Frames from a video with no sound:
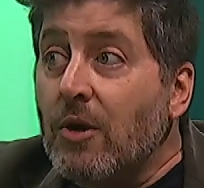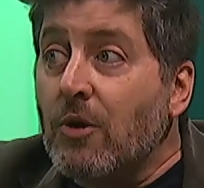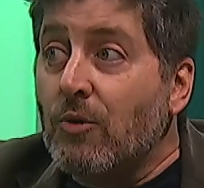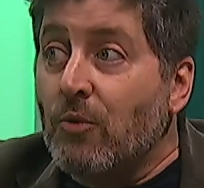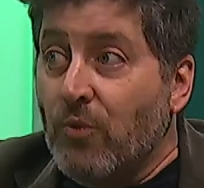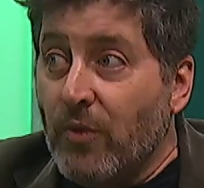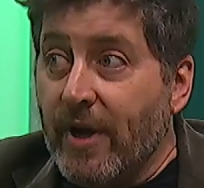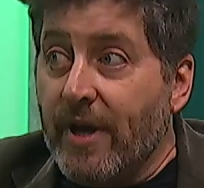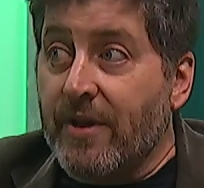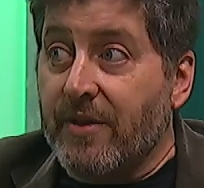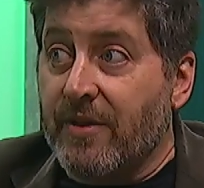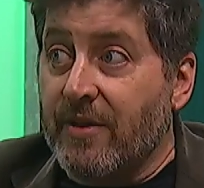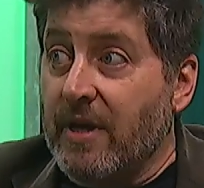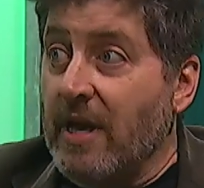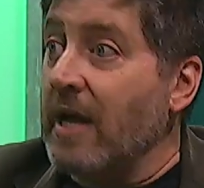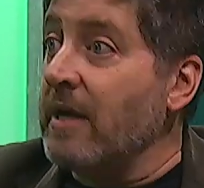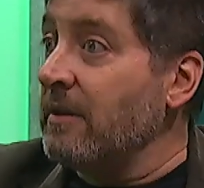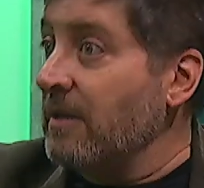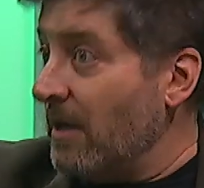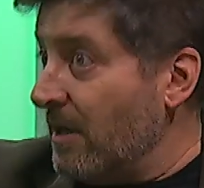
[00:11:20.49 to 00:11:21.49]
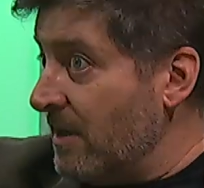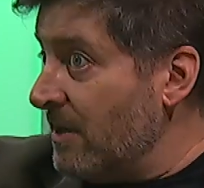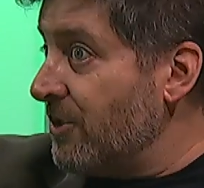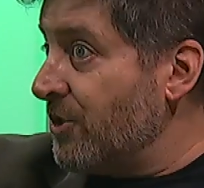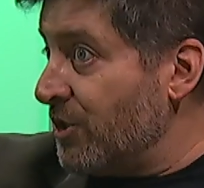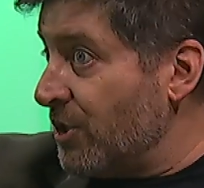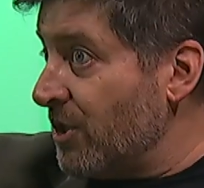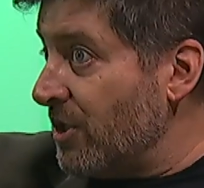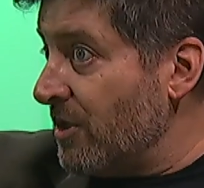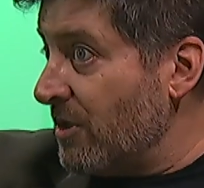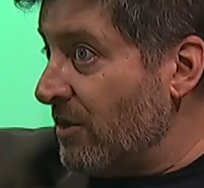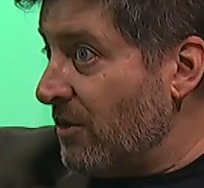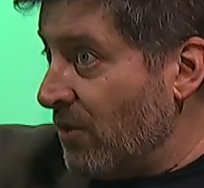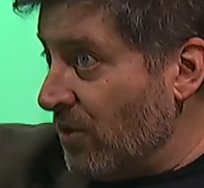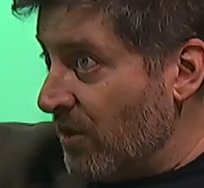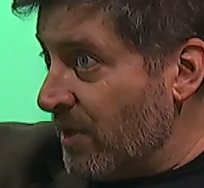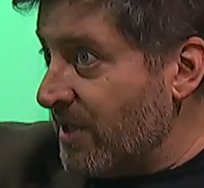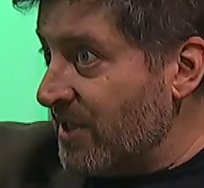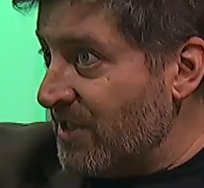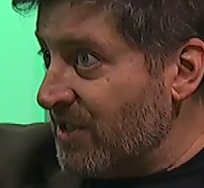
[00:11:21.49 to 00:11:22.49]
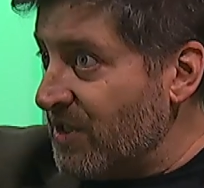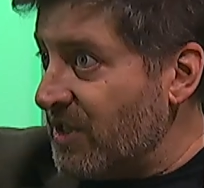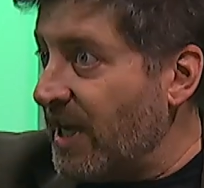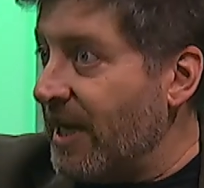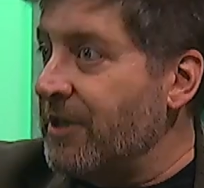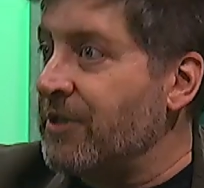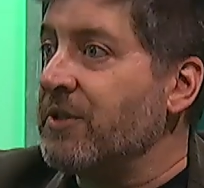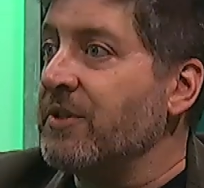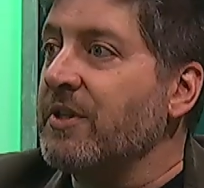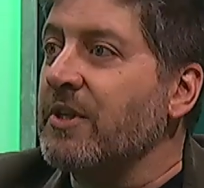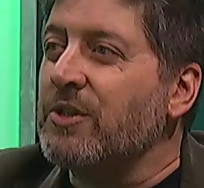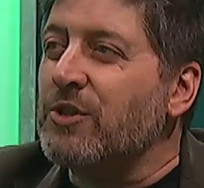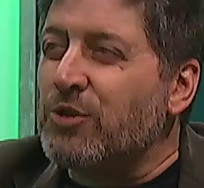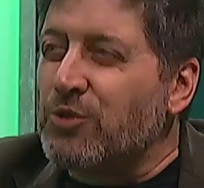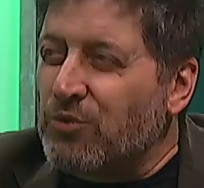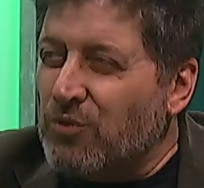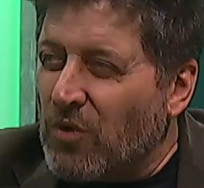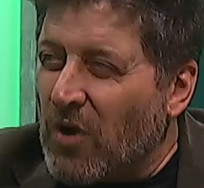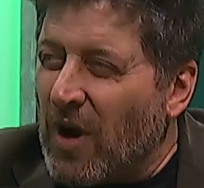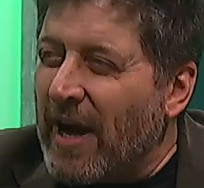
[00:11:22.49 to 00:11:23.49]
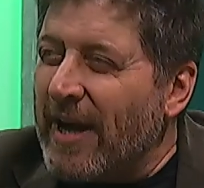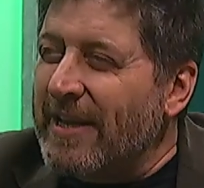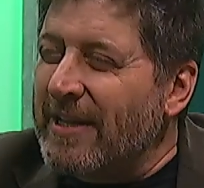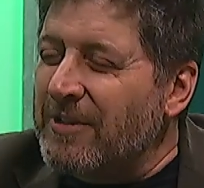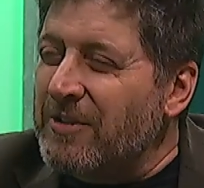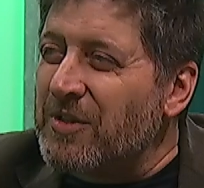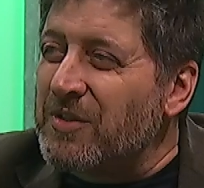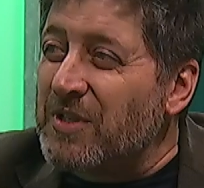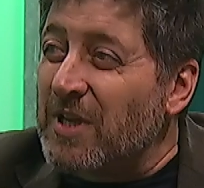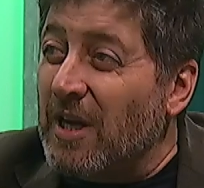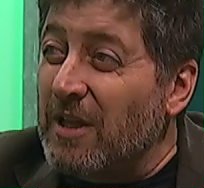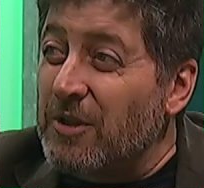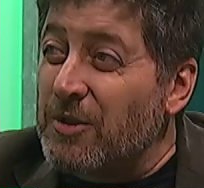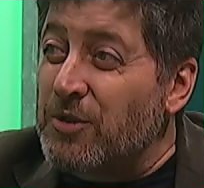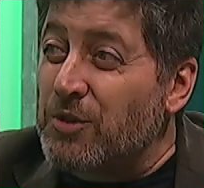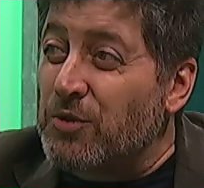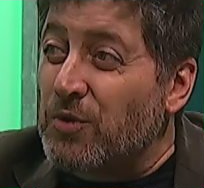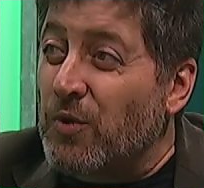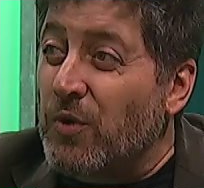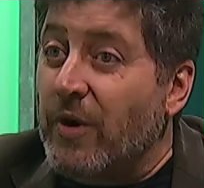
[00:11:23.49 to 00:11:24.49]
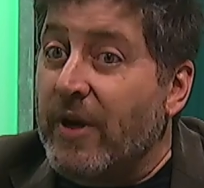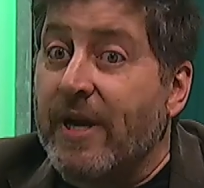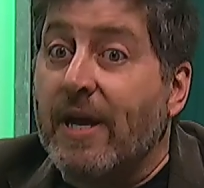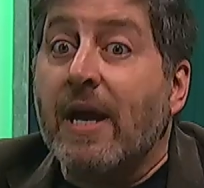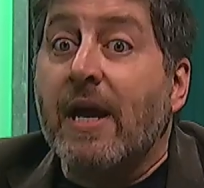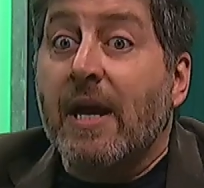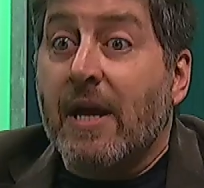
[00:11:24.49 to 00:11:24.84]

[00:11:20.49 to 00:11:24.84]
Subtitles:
with a larger organization that's trying to tell a story